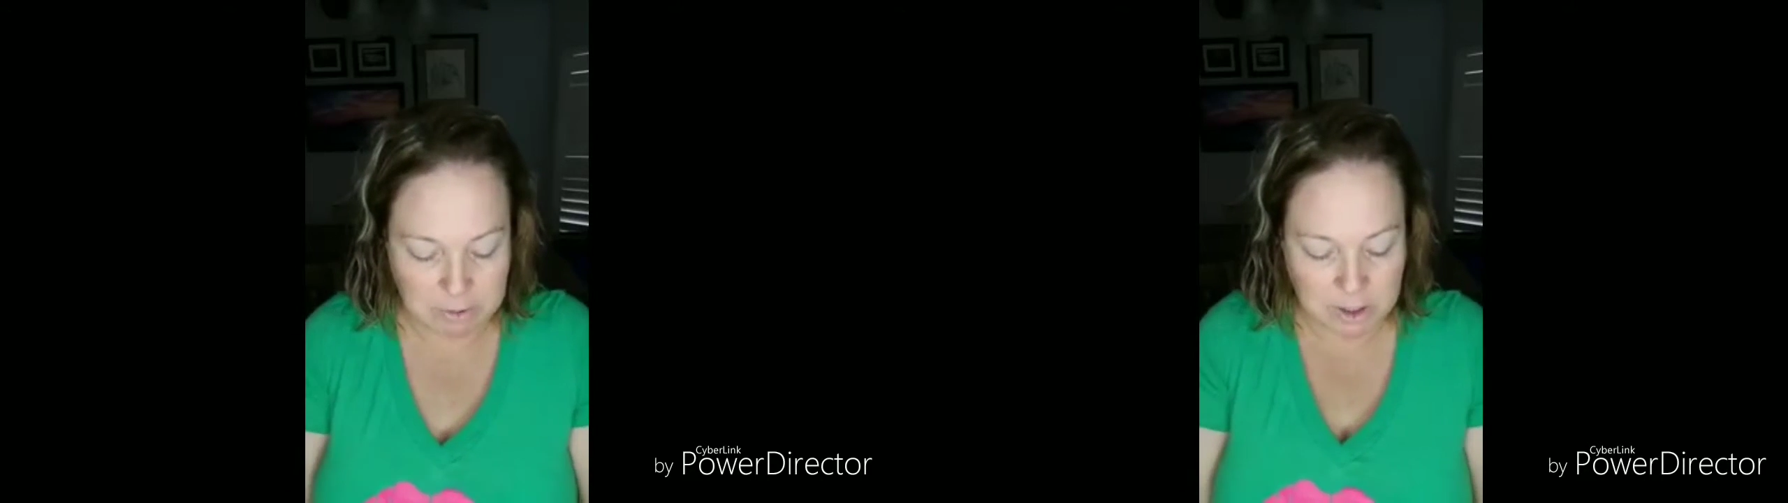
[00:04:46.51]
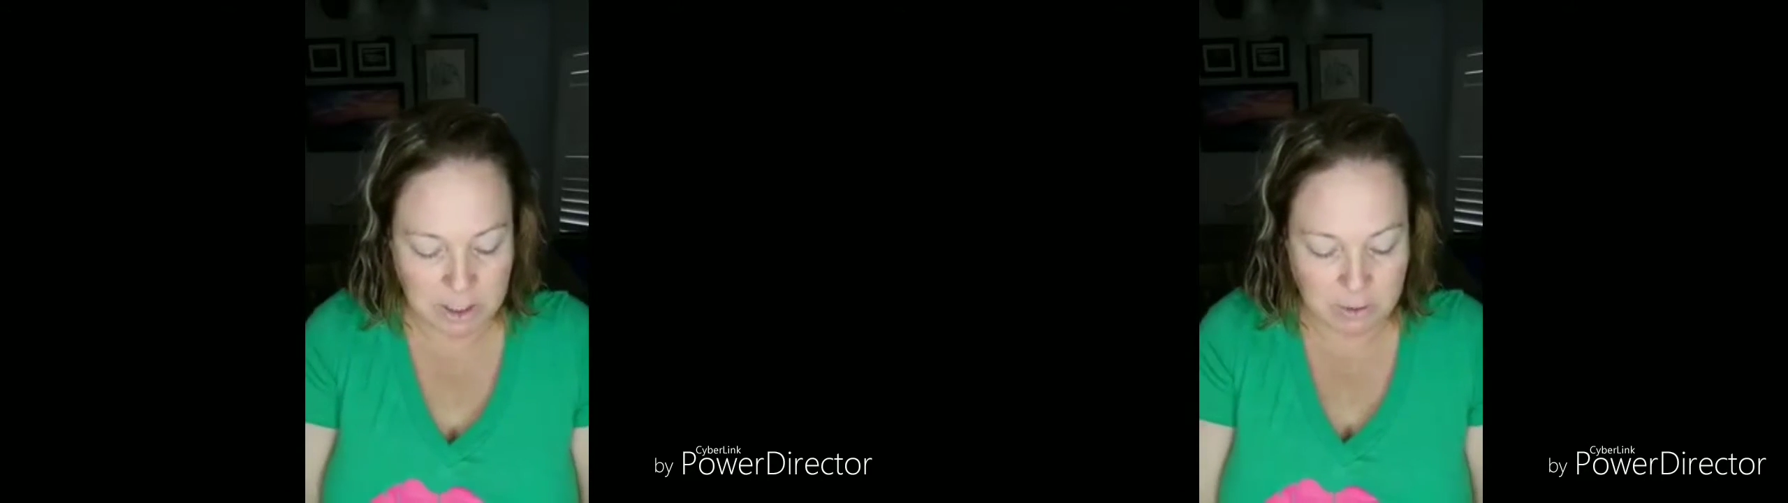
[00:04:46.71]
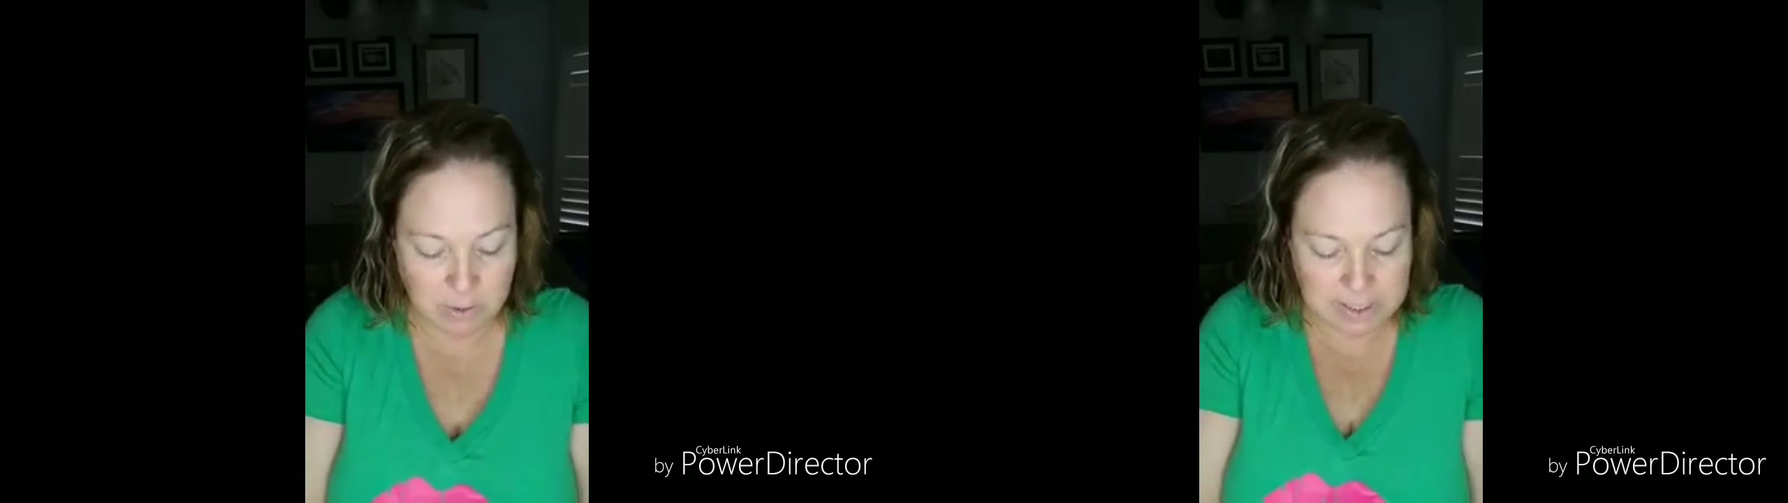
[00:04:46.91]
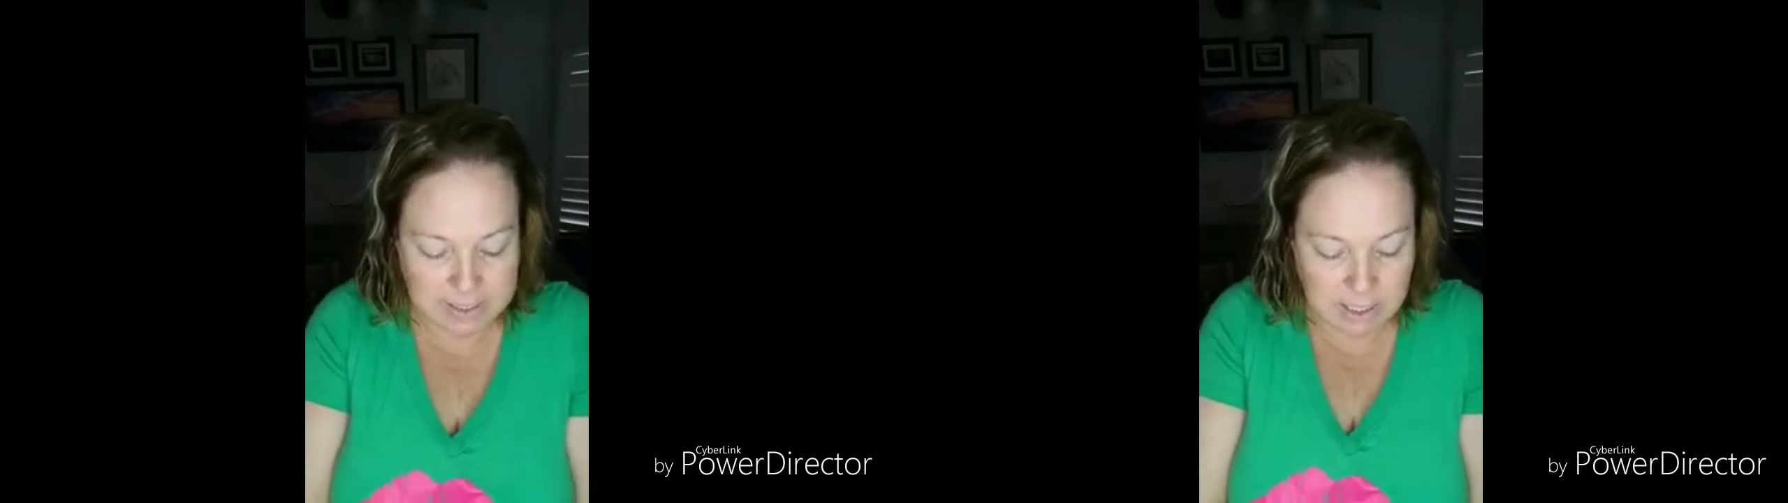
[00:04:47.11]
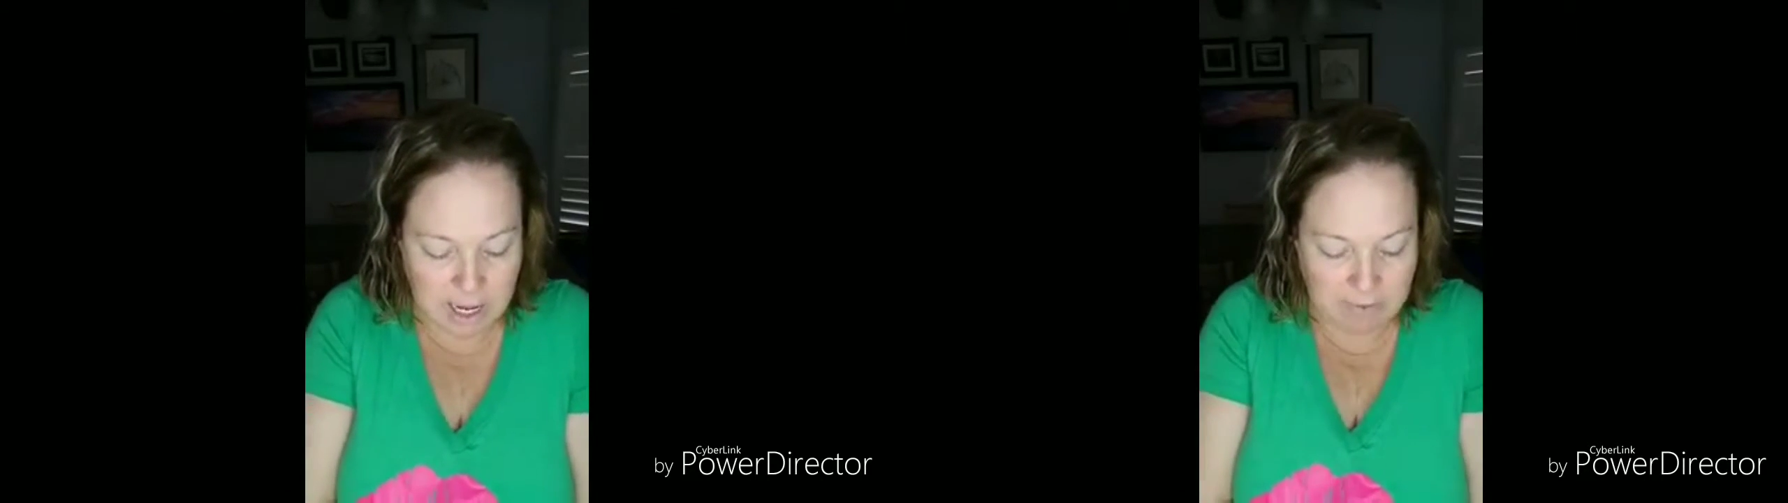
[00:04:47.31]
I'm just going to
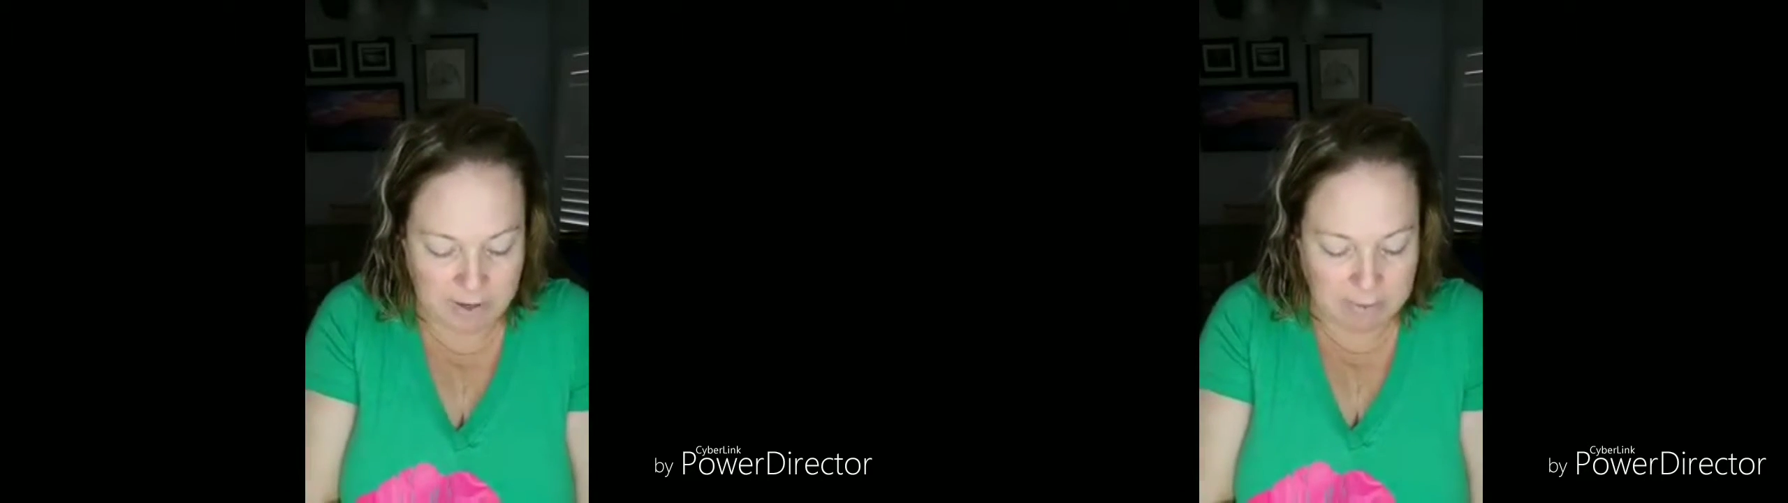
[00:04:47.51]
rinse it off,